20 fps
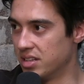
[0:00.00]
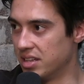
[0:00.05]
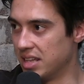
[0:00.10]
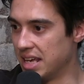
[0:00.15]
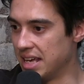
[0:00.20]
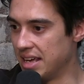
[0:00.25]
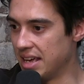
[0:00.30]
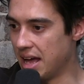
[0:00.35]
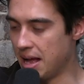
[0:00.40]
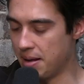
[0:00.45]

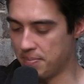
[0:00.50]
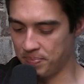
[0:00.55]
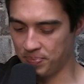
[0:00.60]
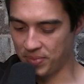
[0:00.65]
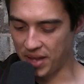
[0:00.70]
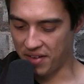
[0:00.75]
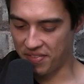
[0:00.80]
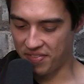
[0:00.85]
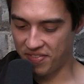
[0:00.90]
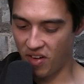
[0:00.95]
they are
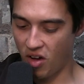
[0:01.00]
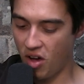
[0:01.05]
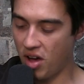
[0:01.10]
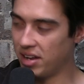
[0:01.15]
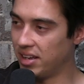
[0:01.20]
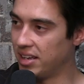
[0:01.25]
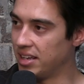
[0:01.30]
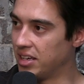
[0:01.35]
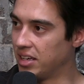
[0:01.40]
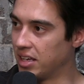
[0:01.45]

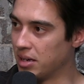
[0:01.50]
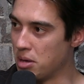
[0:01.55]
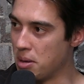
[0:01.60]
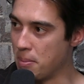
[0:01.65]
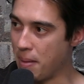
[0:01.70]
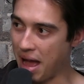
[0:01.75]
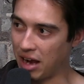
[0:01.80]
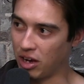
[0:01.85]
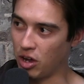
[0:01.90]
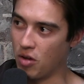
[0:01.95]
finally going to be
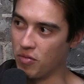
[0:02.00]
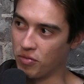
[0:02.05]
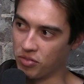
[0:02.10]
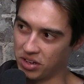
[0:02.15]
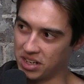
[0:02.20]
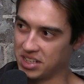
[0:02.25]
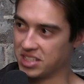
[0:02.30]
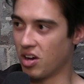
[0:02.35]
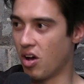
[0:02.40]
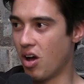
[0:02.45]
back home
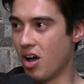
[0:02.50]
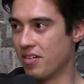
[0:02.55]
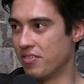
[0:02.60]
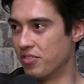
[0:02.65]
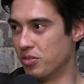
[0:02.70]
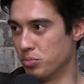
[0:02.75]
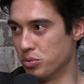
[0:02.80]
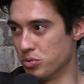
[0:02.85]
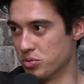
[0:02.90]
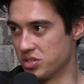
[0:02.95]
for an entire
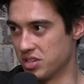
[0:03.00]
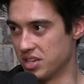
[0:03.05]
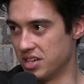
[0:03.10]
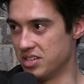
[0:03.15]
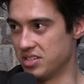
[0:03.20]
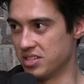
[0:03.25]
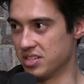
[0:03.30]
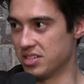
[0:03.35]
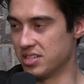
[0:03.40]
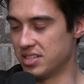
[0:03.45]
football
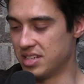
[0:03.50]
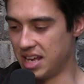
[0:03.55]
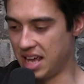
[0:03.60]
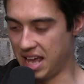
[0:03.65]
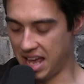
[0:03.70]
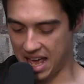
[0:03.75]
season.